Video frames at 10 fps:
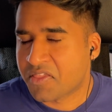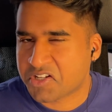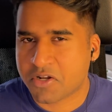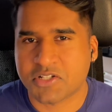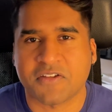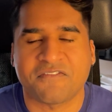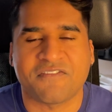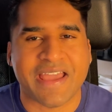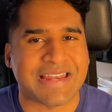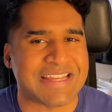that's also
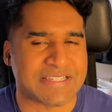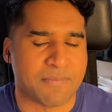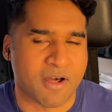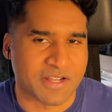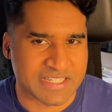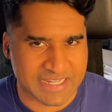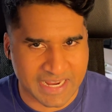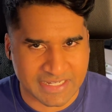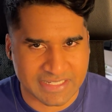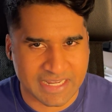fairly small in
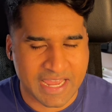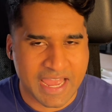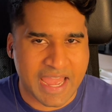size.